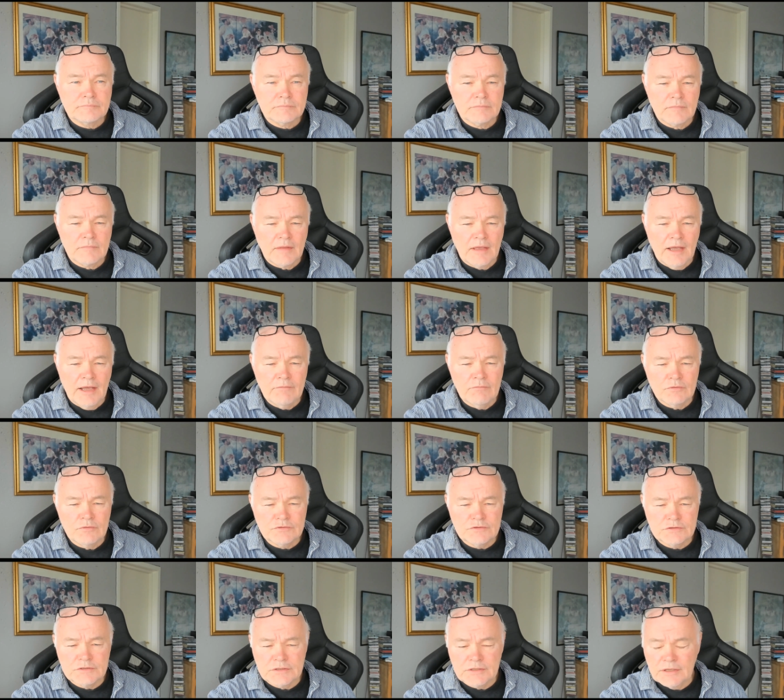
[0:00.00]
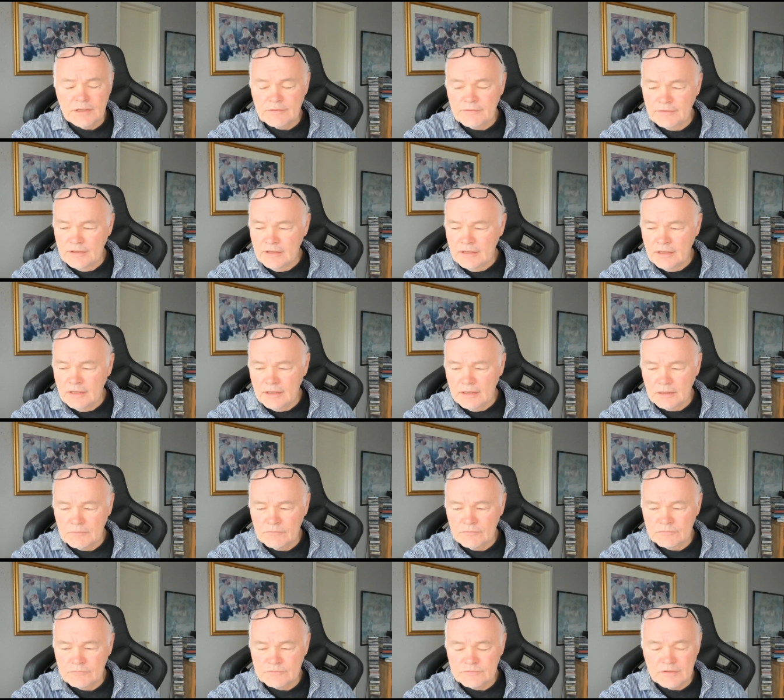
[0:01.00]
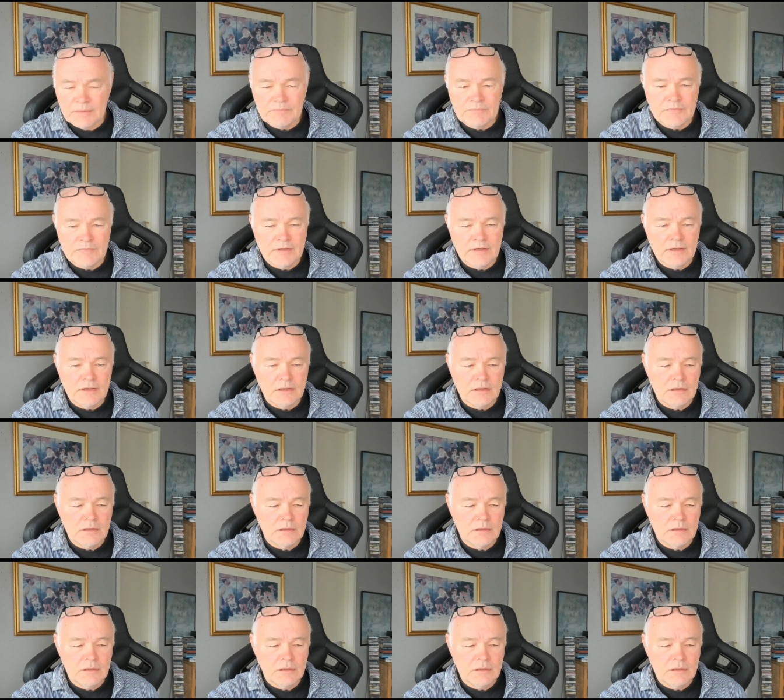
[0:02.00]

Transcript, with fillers: I was uh, thinking of something